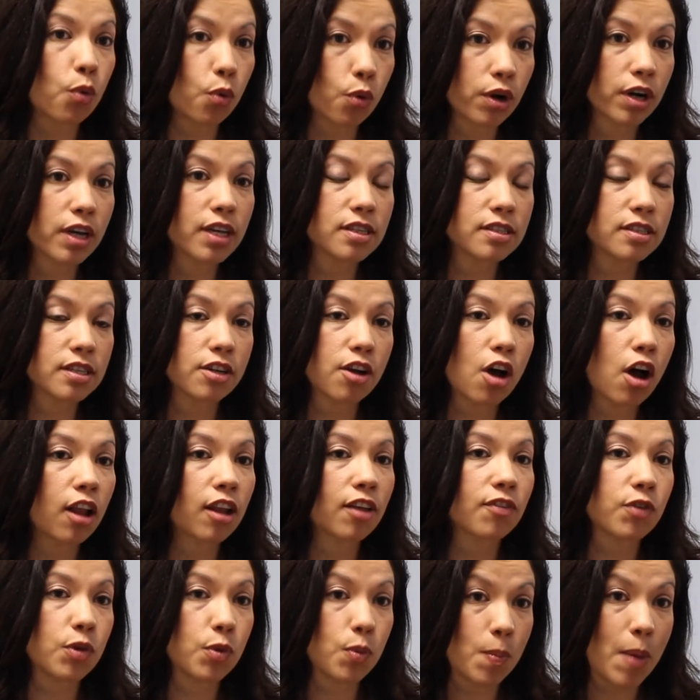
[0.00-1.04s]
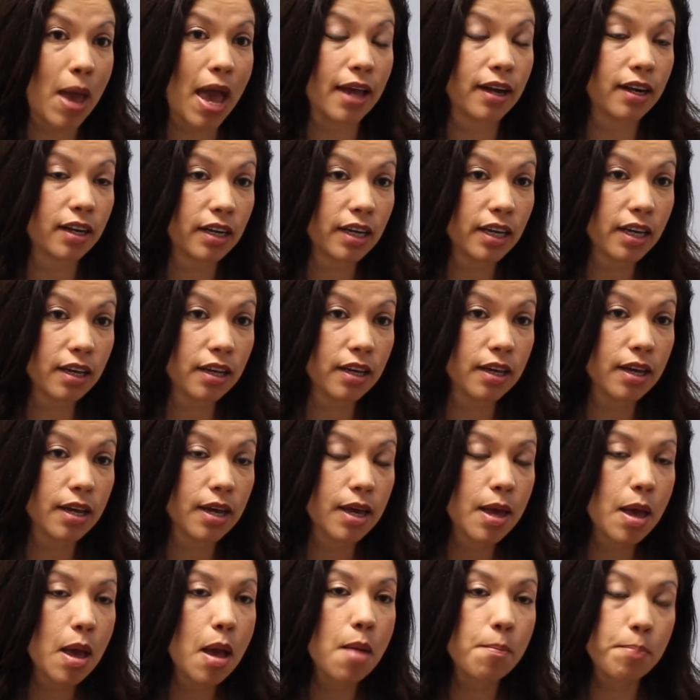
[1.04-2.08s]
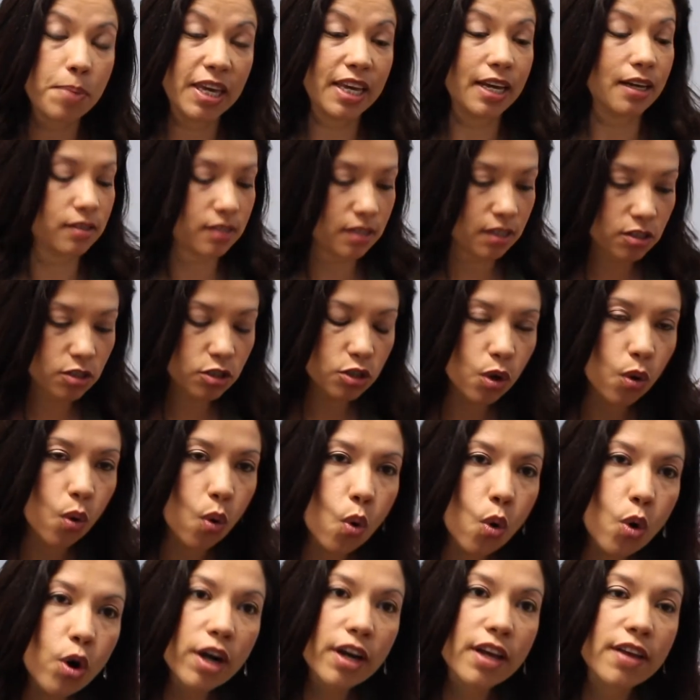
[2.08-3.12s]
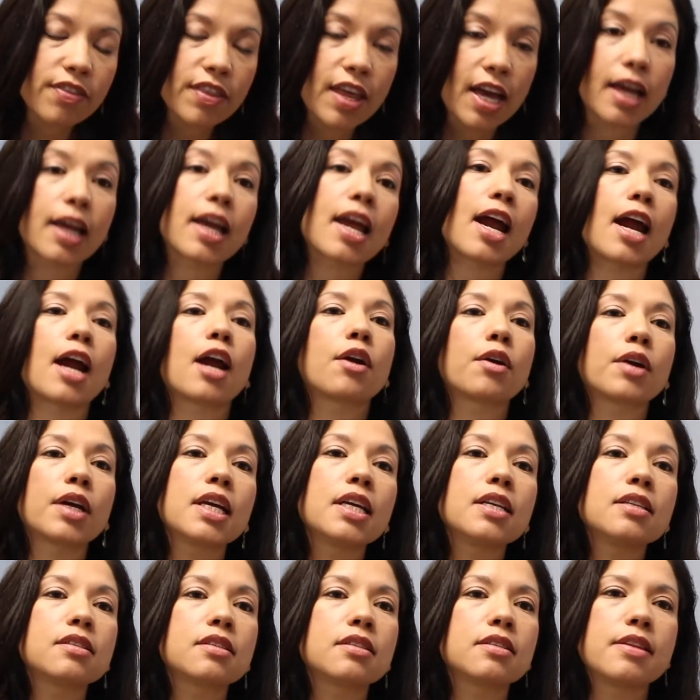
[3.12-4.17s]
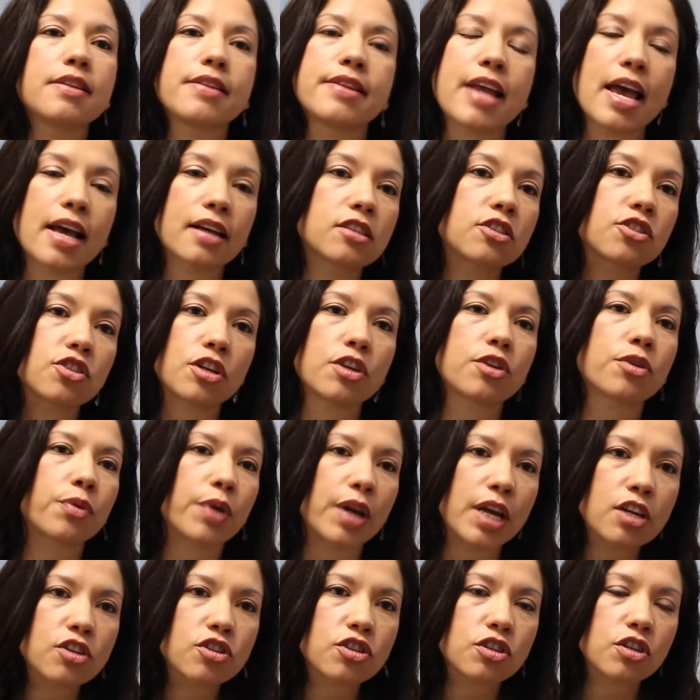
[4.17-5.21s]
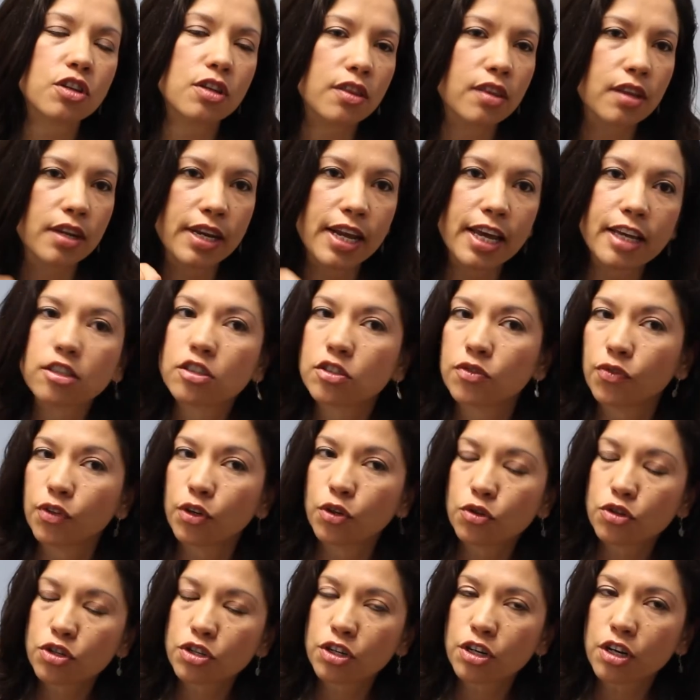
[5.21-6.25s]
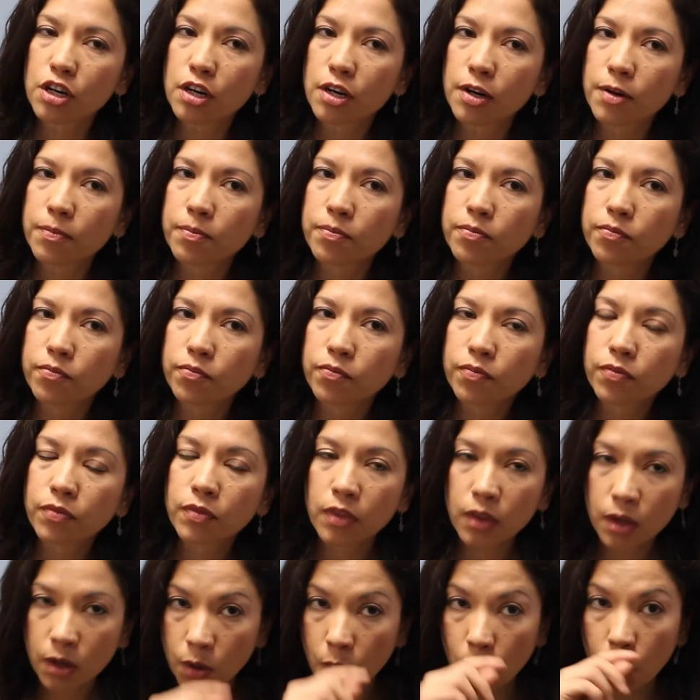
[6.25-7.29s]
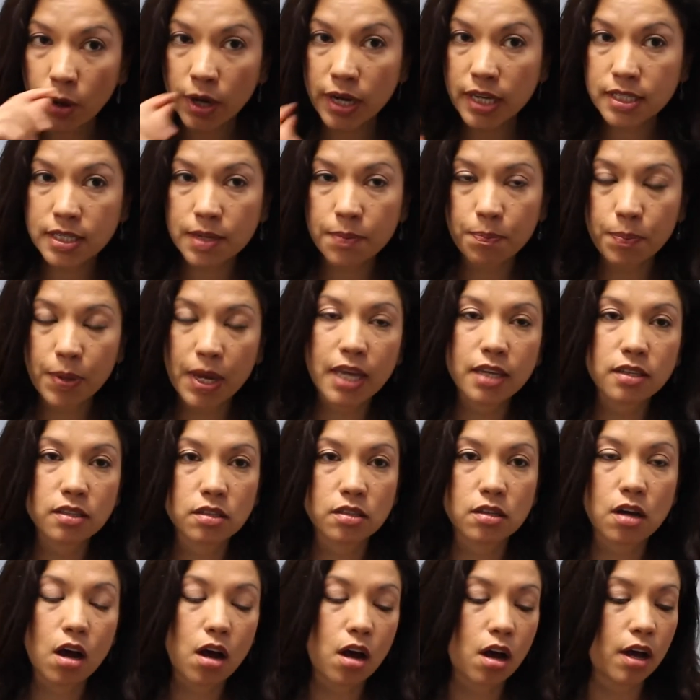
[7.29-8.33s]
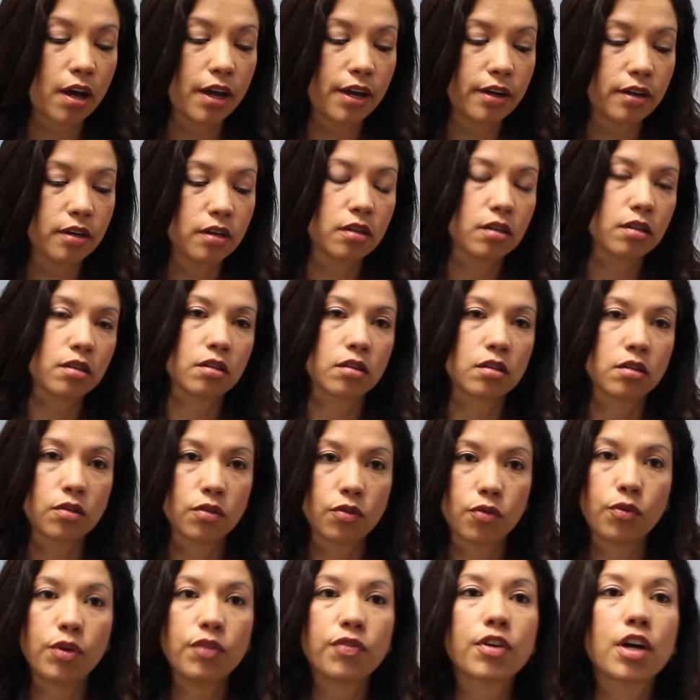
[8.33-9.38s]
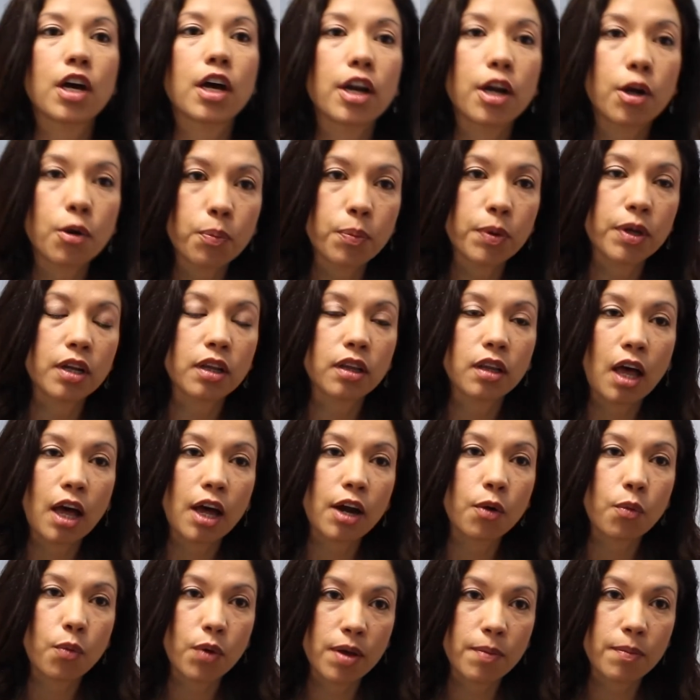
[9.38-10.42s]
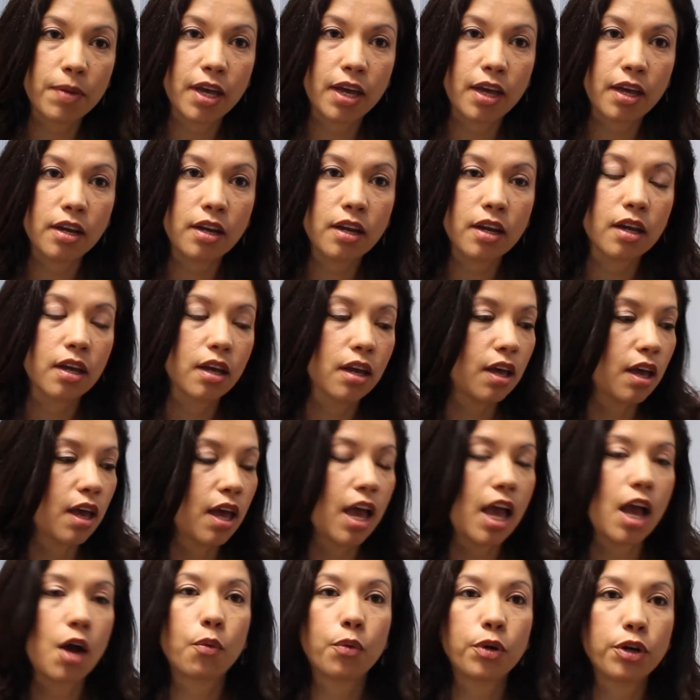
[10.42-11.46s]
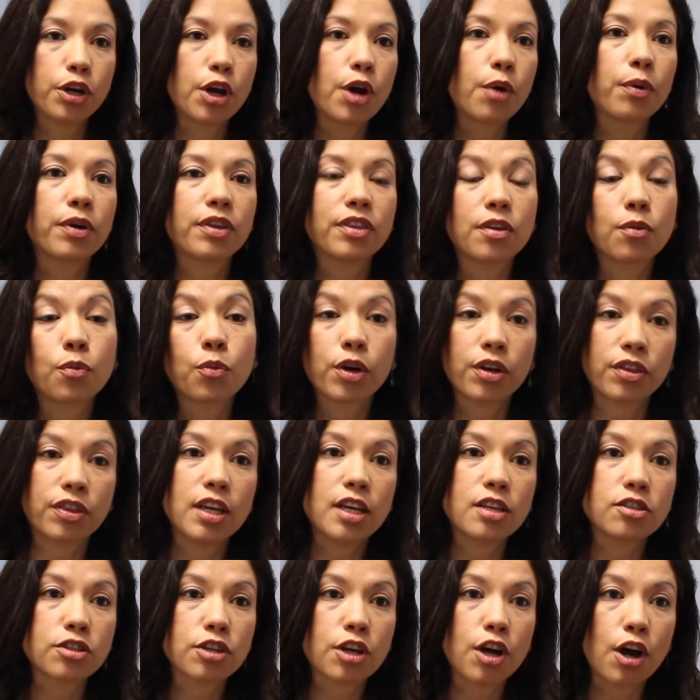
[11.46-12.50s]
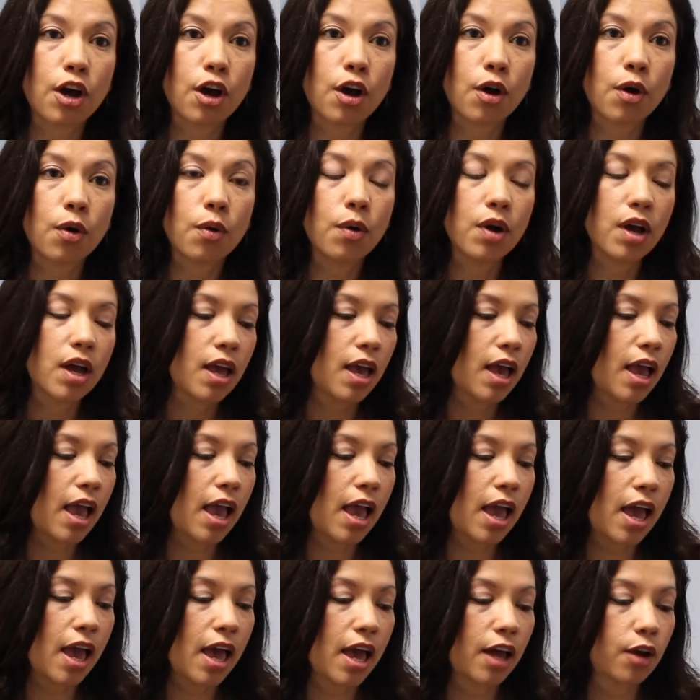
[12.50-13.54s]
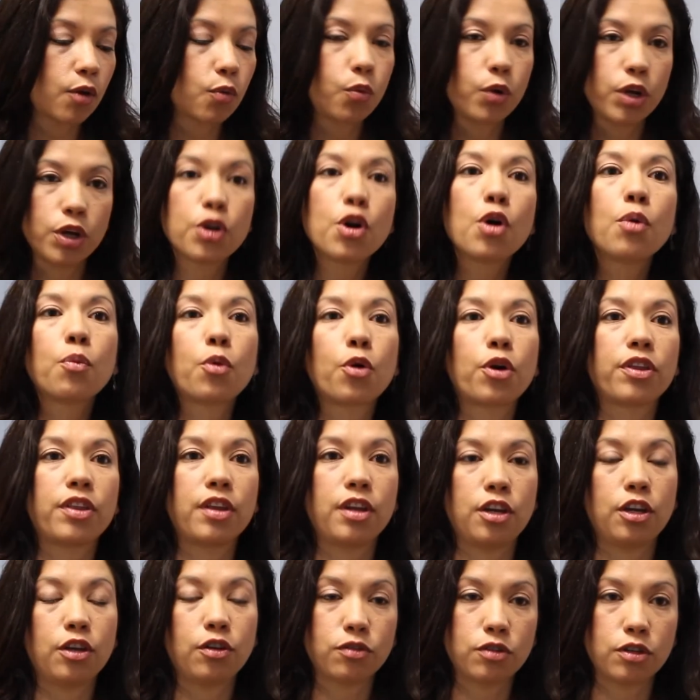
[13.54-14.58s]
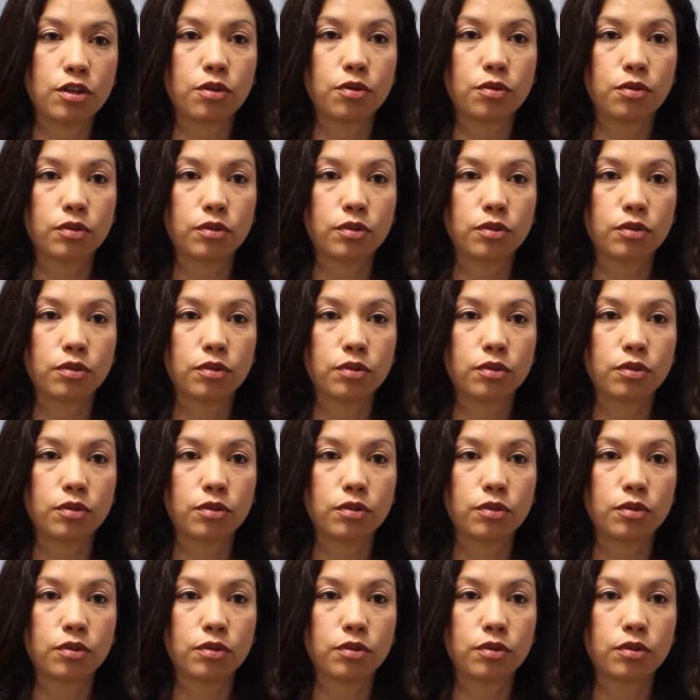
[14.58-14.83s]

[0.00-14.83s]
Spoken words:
organs in all of humanity? Because it's the organ that carries the next generation, the next future? Or is it based on, we've cut open a lot of women and we know where things go and we know more than you do?